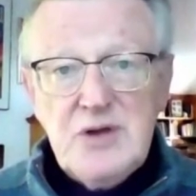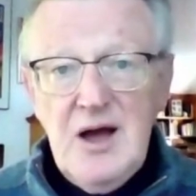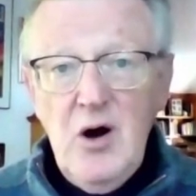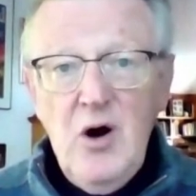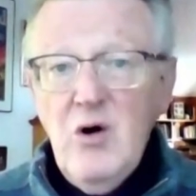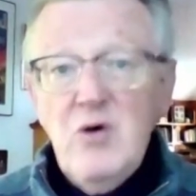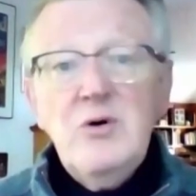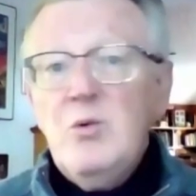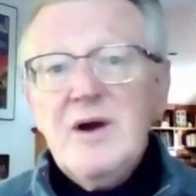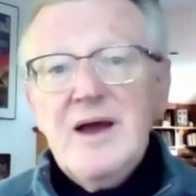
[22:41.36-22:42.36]
"Oh,
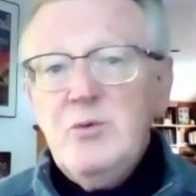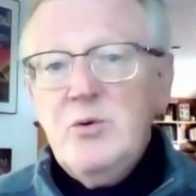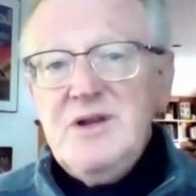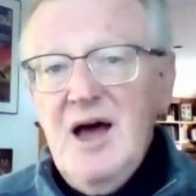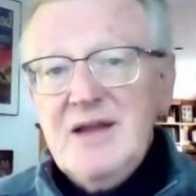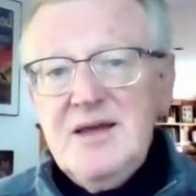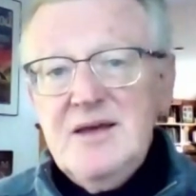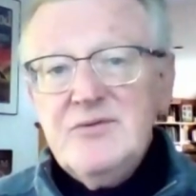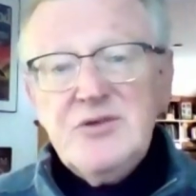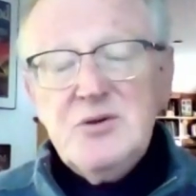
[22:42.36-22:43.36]
what I would not give
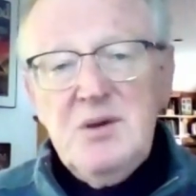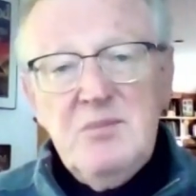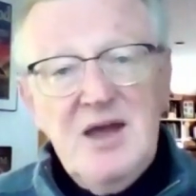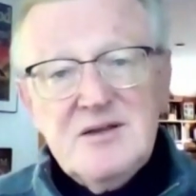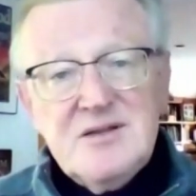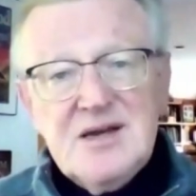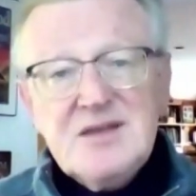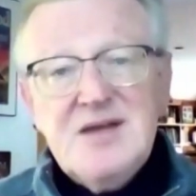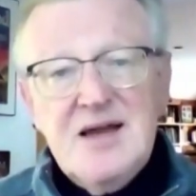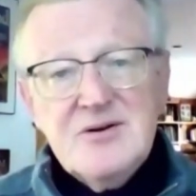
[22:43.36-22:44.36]
to be made a
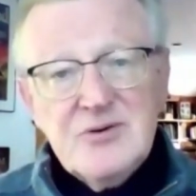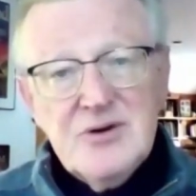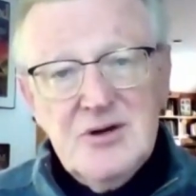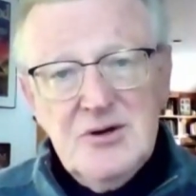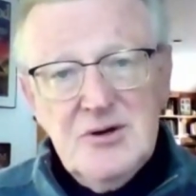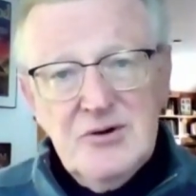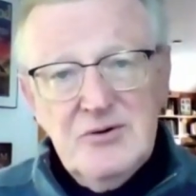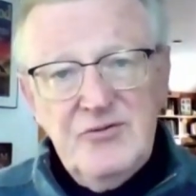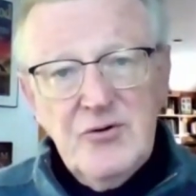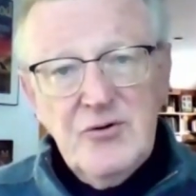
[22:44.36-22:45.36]
dictator
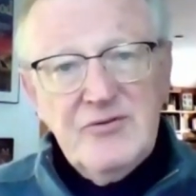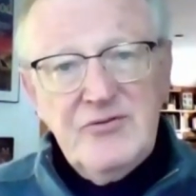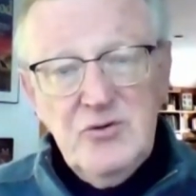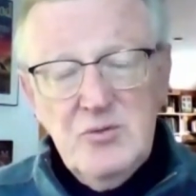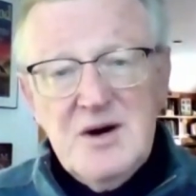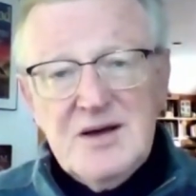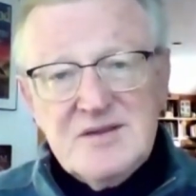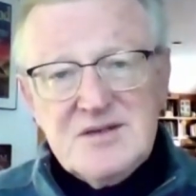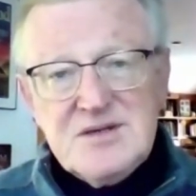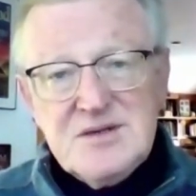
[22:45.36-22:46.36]
for a few
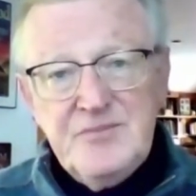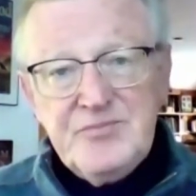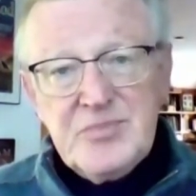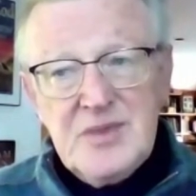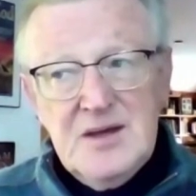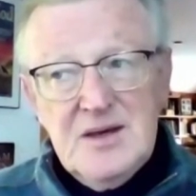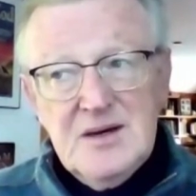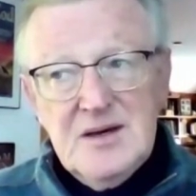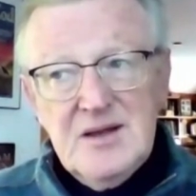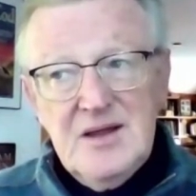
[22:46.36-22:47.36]
months."
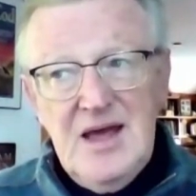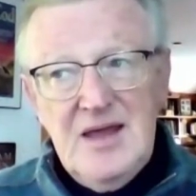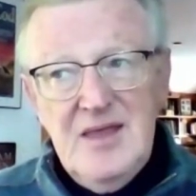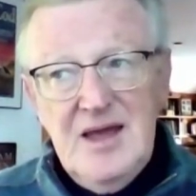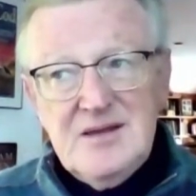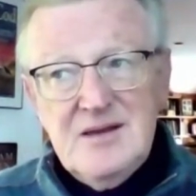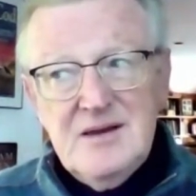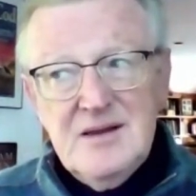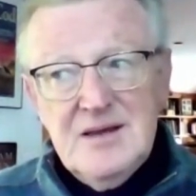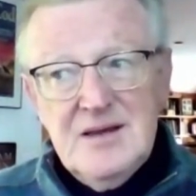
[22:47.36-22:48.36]
Uh, and then
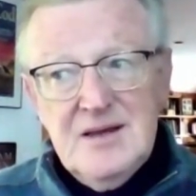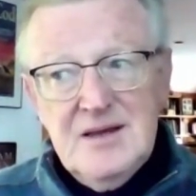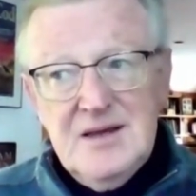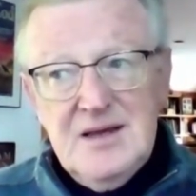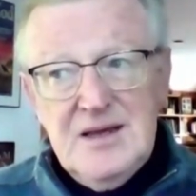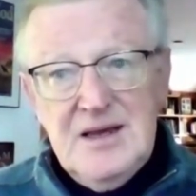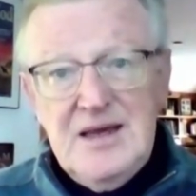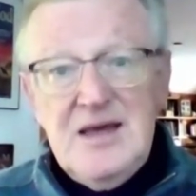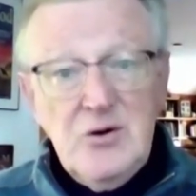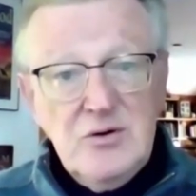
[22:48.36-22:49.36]

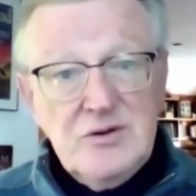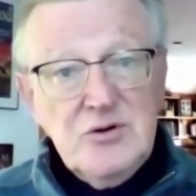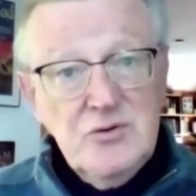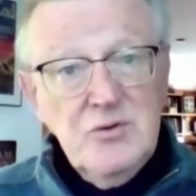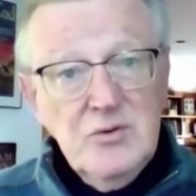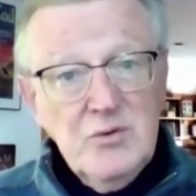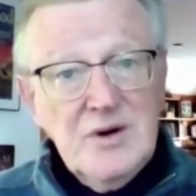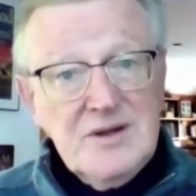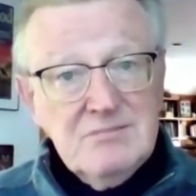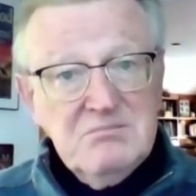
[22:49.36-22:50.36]
he could do
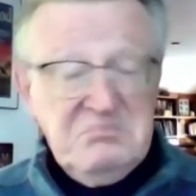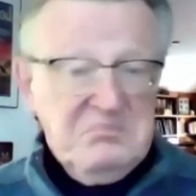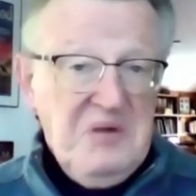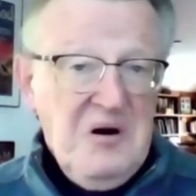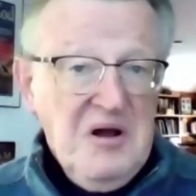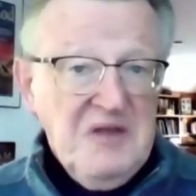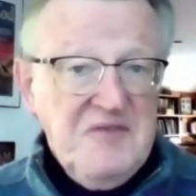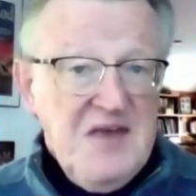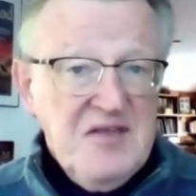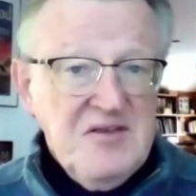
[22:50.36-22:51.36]
what all of
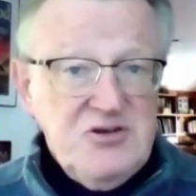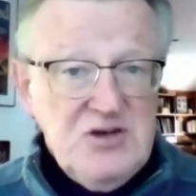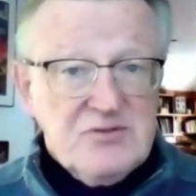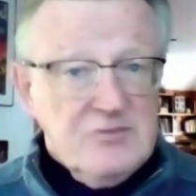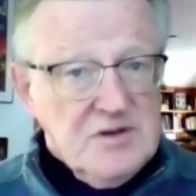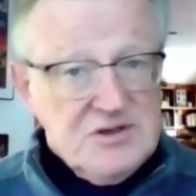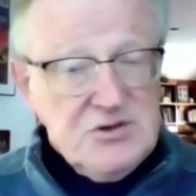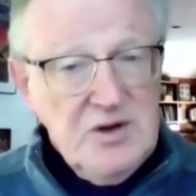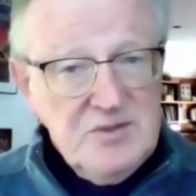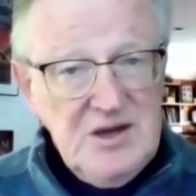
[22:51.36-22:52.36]
the other generals who
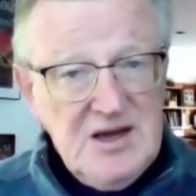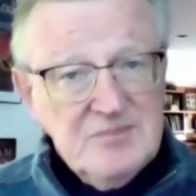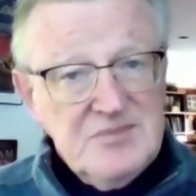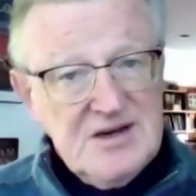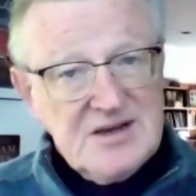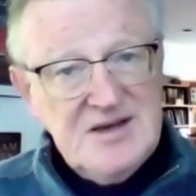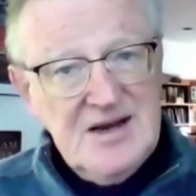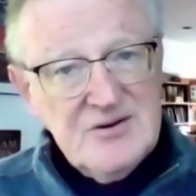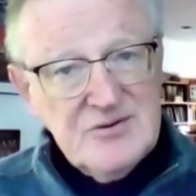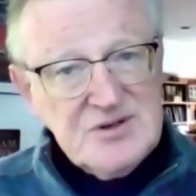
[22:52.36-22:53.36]
had become
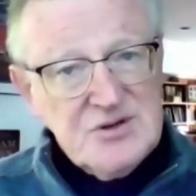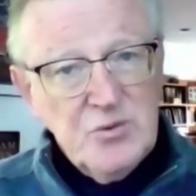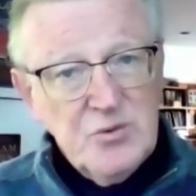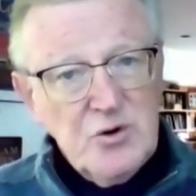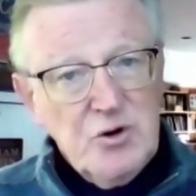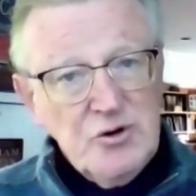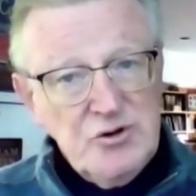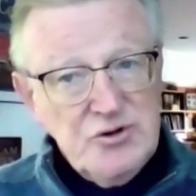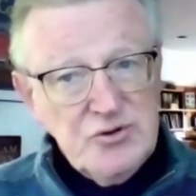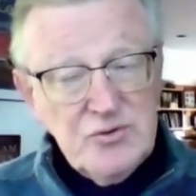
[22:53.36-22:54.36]
dictators could do